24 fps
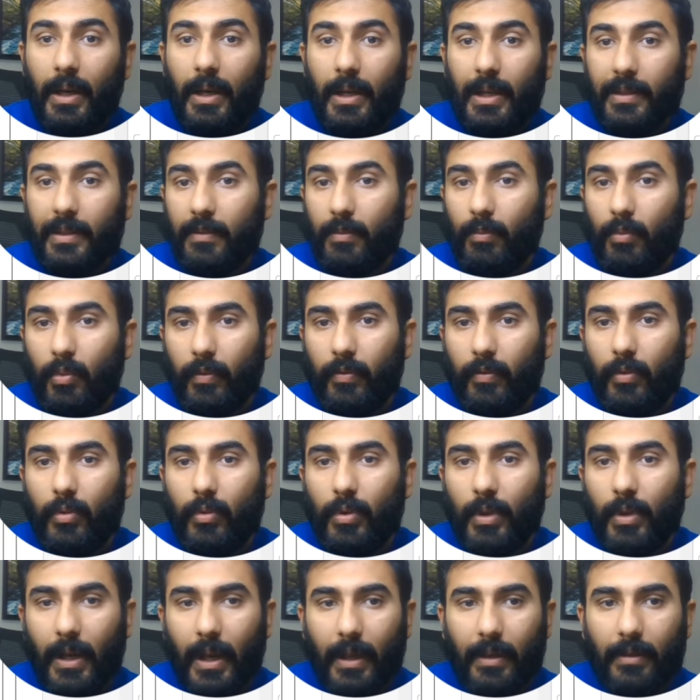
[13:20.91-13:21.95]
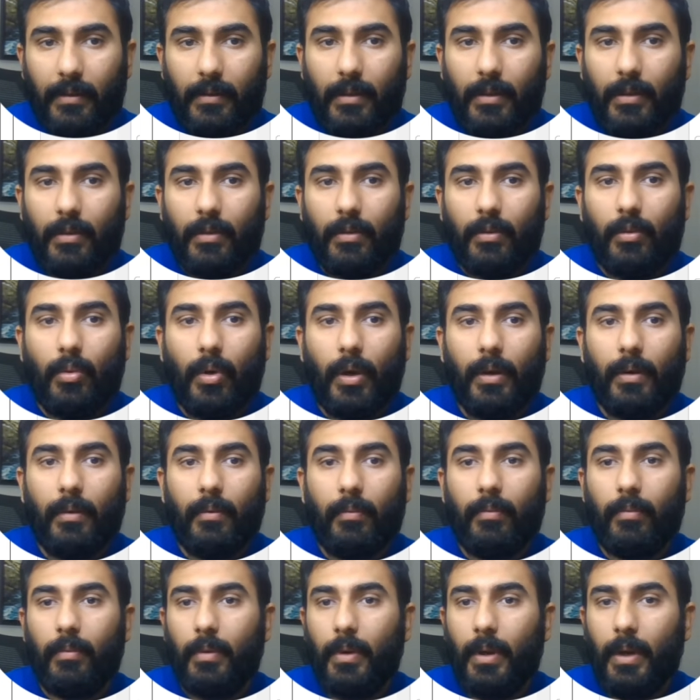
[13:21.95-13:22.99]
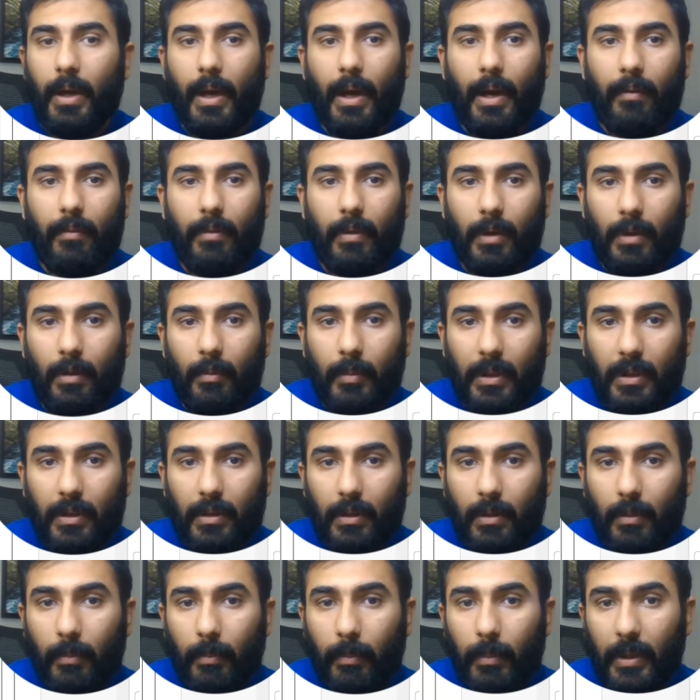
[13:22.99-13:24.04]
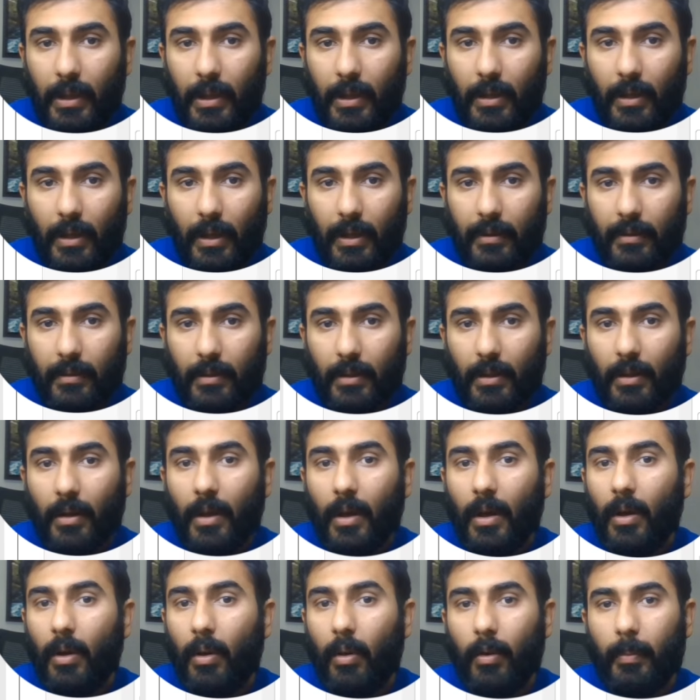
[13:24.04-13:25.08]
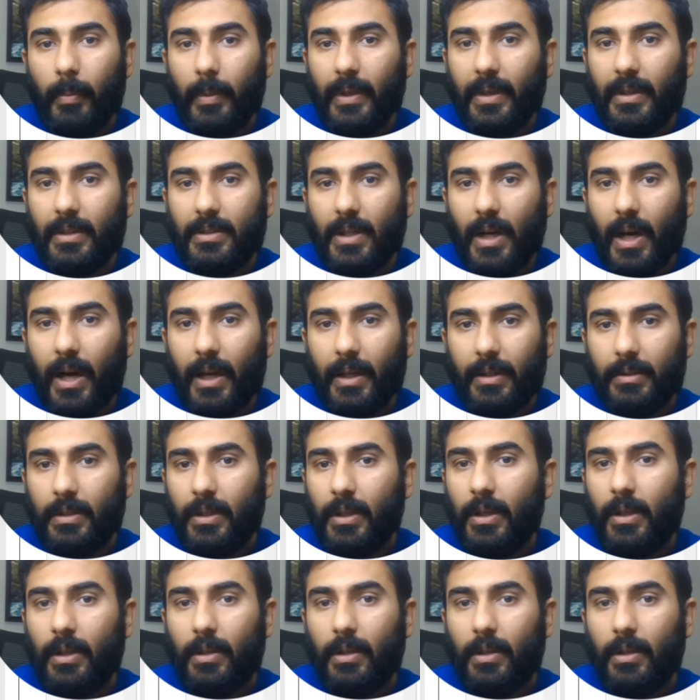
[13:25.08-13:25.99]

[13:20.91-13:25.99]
Let's move to the next. You have ever committed being arrested or being charged?